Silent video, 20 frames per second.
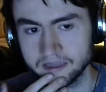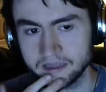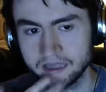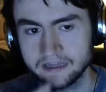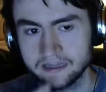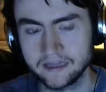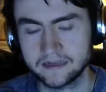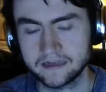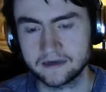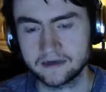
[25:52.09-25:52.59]
You
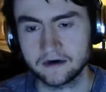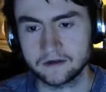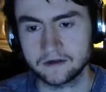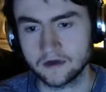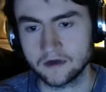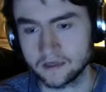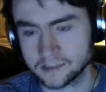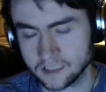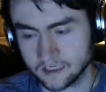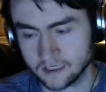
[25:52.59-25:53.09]
know,
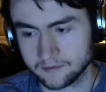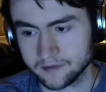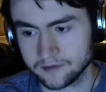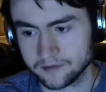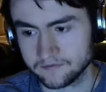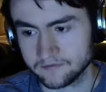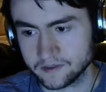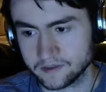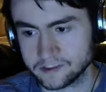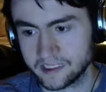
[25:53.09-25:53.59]
and then
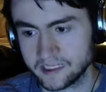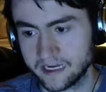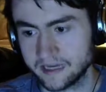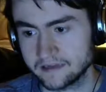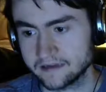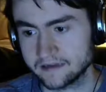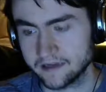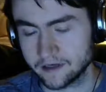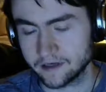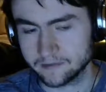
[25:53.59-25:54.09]
I'll talk
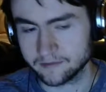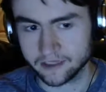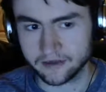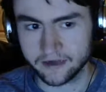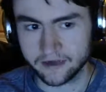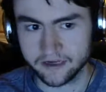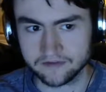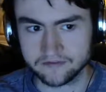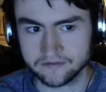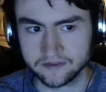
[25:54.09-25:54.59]
about friends I
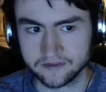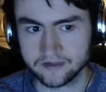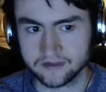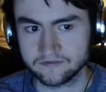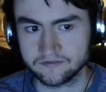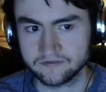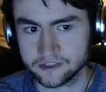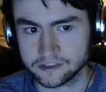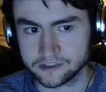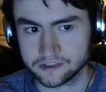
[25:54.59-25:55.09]
had later in my life,